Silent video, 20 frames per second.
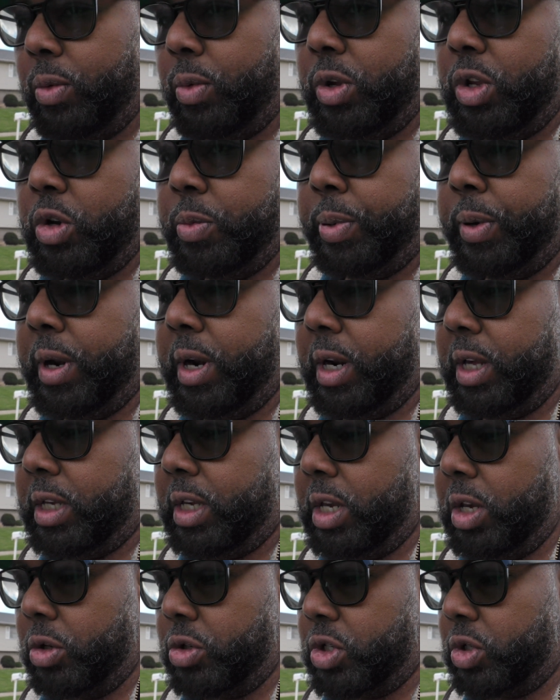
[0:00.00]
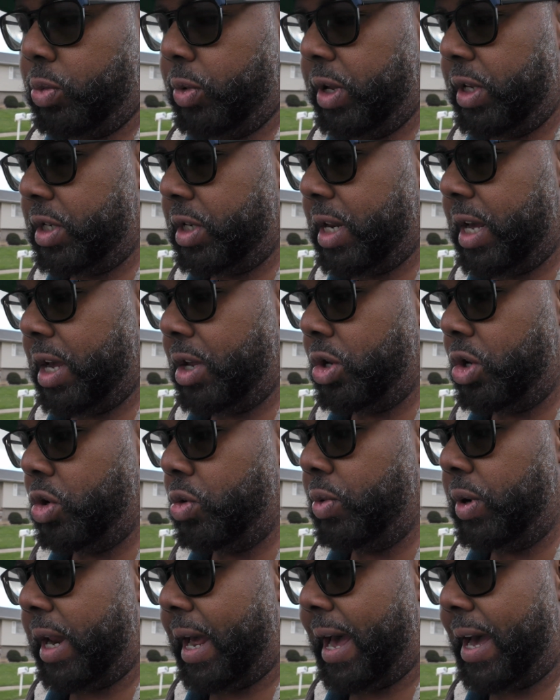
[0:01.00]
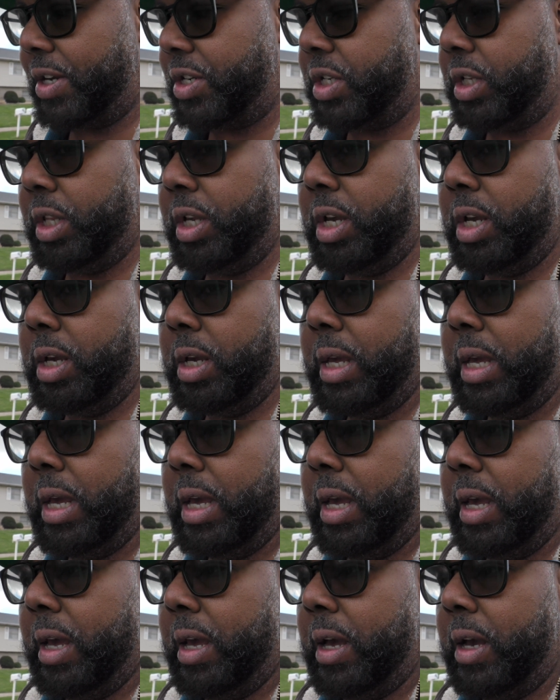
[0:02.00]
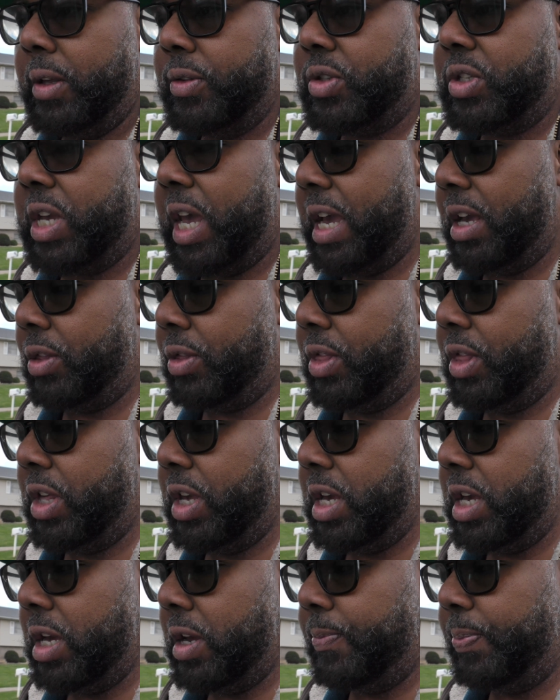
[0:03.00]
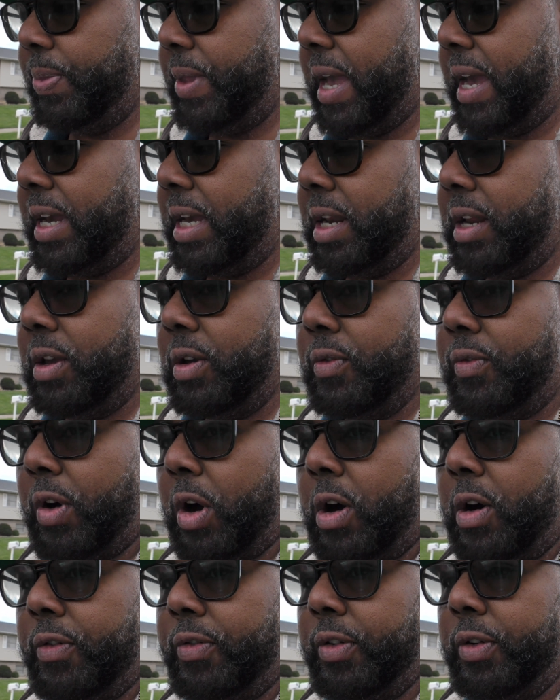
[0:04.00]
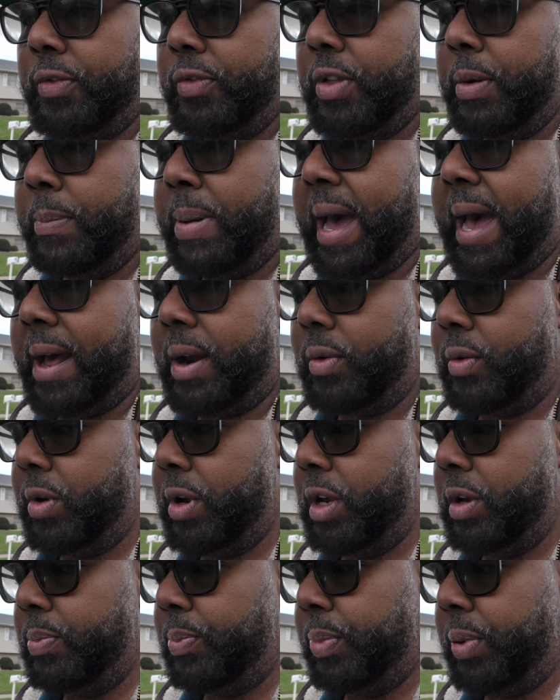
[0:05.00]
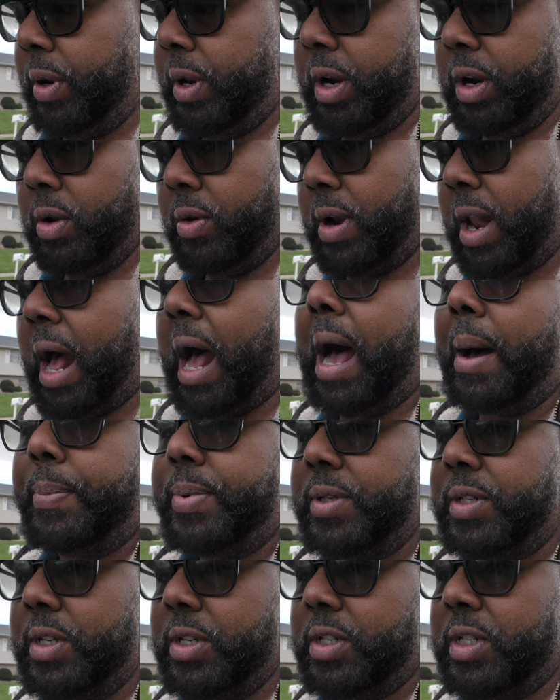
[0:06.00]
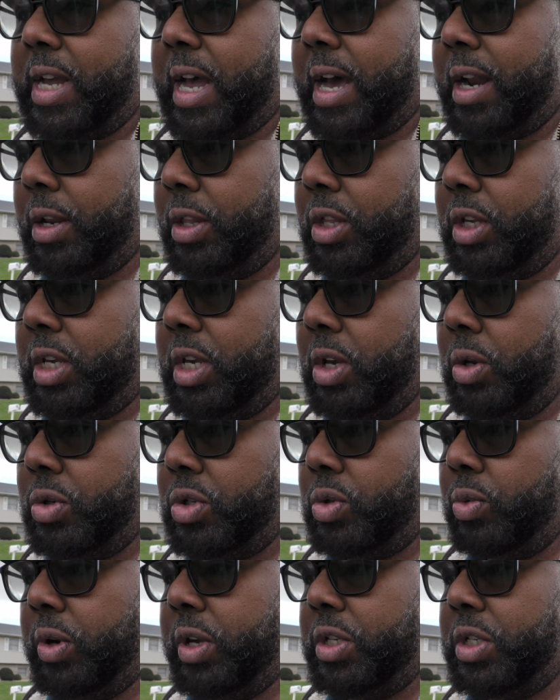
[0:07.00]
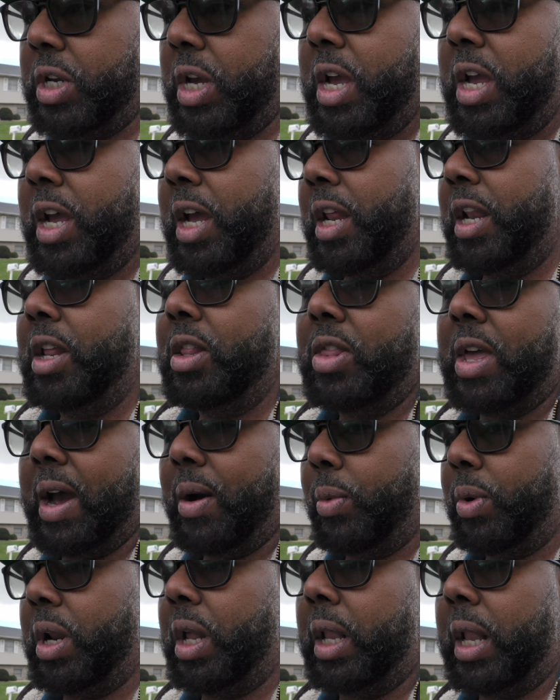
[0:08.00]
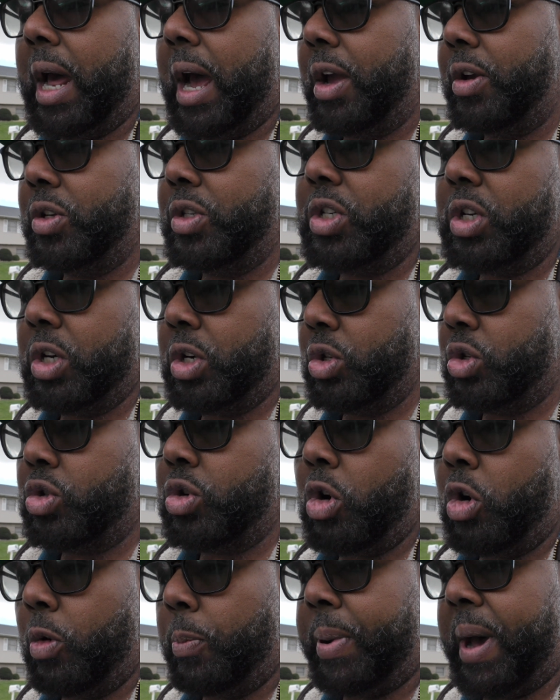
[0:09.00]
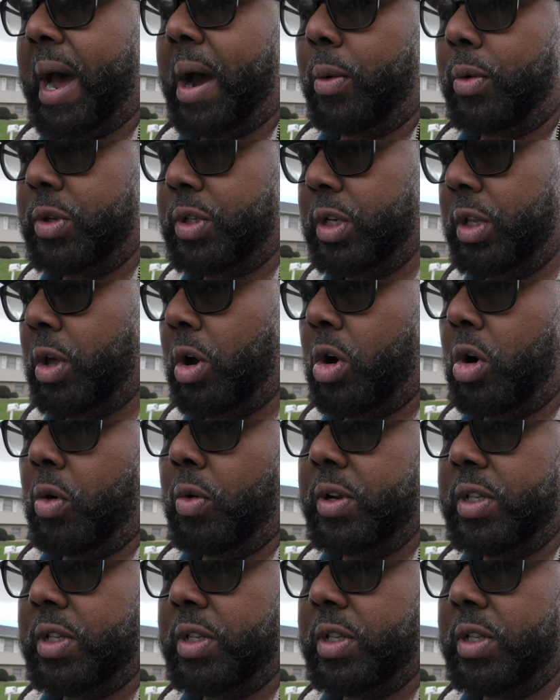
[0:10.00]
when you put in a kill switch, that you would actually take the negative off of the battery, put it on the opposite side of the kill switch, and then that would allow you to control power to the whole